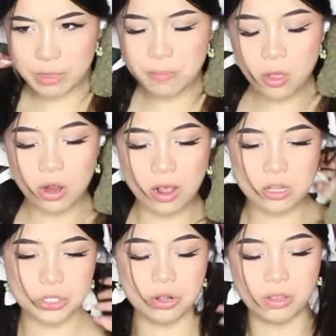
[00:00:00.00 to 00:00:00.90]
People are
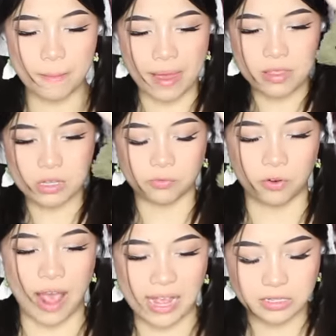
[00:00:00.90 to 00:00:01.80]
harsher on the Bellas
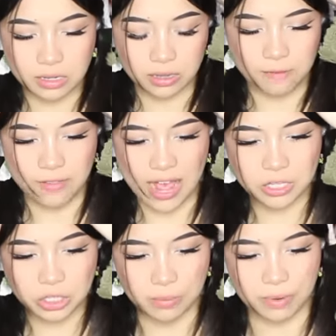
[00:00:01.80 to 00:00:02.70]
for accidentally
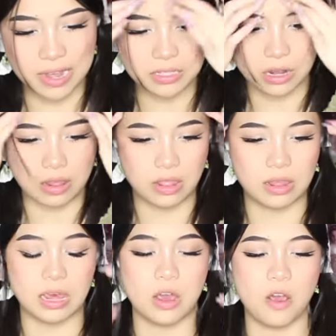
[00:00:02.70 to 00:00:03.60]
flashing the president
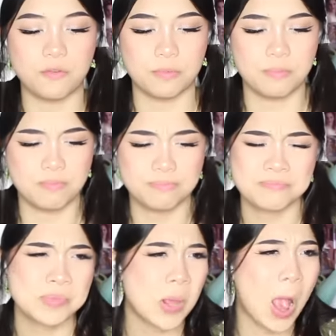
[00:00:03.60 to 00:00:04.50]
than they are for
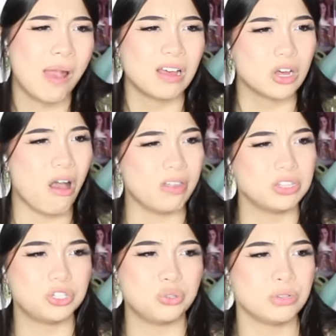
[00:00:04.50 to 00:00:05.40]

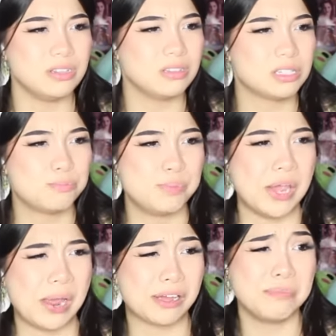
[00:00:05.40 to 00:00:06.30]
college students
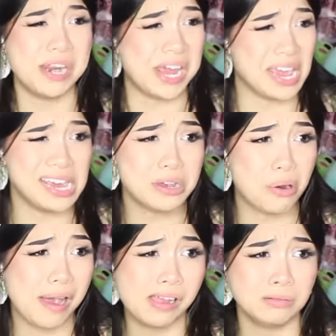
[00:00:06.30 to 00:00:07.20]
committing hate
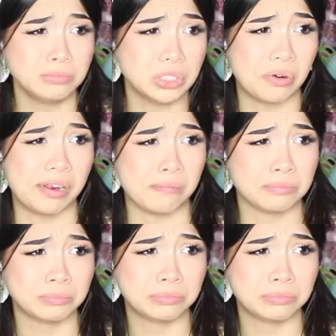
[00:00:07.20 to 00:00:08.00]
crimes or